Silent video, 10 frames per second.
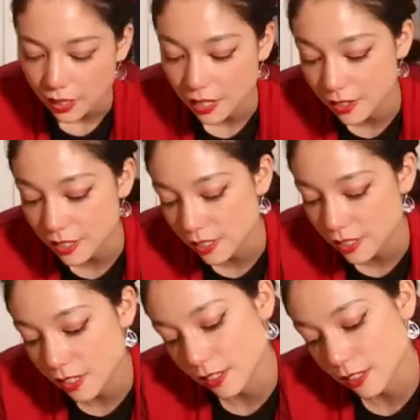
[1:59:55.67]
This
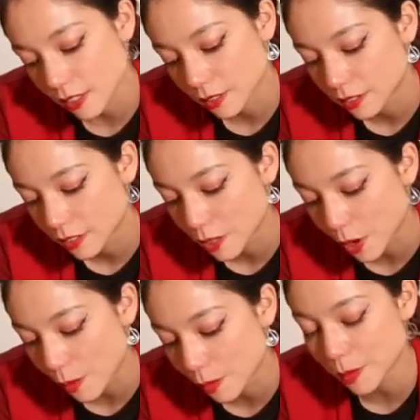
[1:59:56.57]
is the
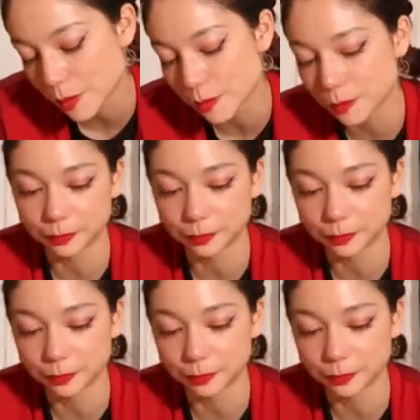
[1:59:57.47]
problem.